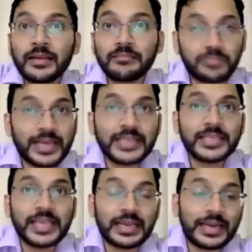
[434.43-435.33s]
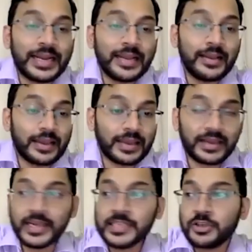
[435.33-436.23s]
there is
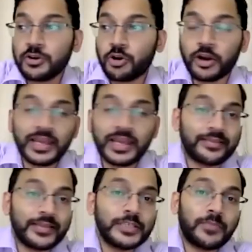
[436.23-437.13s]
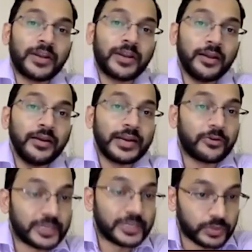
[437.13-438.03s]
increased clotting in these particular
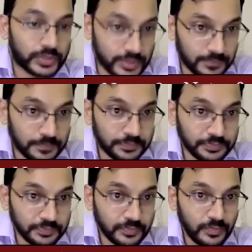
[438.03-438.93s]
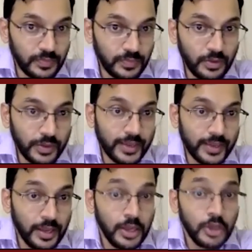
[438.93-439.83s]
individuals. Okay,
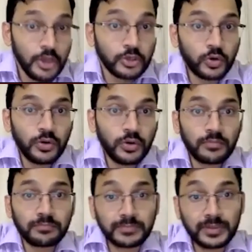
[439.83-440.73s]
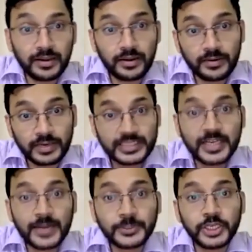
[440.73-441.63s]
so
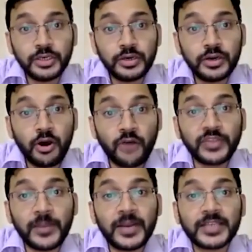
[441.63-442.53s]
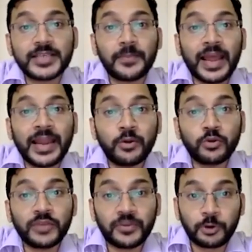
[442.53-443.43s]
disruption of the blood supply to
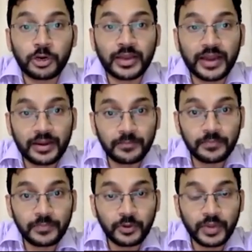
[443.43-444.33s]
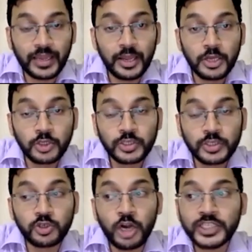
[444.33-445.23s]
the femoral head. Okay, so
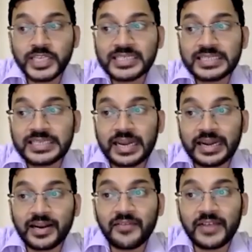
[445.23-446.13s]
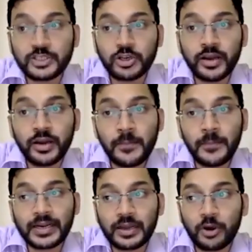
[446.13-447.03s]
it's not just intravascular,
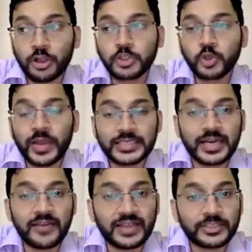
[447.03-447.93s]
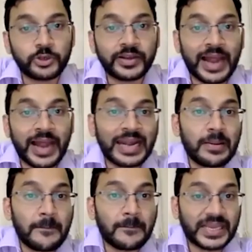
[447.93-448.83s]
but also extravascular and
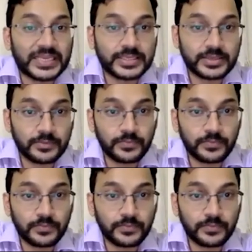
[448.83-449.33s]
mixed.